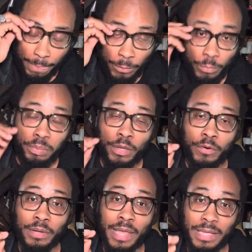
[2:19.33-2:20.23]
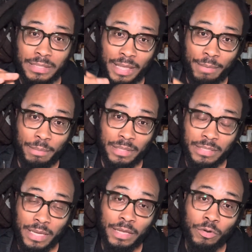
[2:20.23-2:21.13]
You pluralize that by
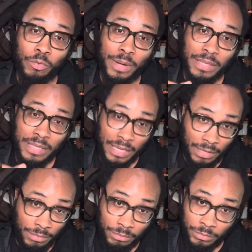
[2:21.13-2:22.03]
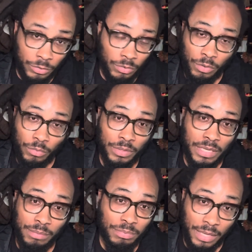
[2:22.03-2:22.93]
taking away the M. You don't
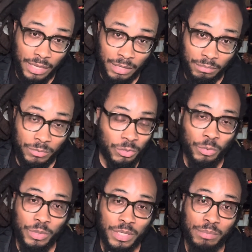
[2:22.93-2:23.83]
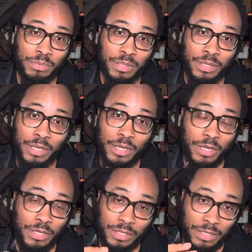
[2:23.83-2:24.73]
keep the M. You don't keep the
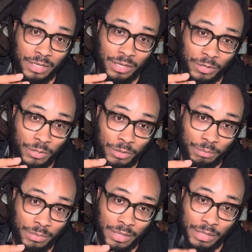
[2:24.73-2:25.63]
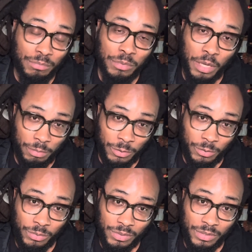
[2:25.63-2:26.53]
MW.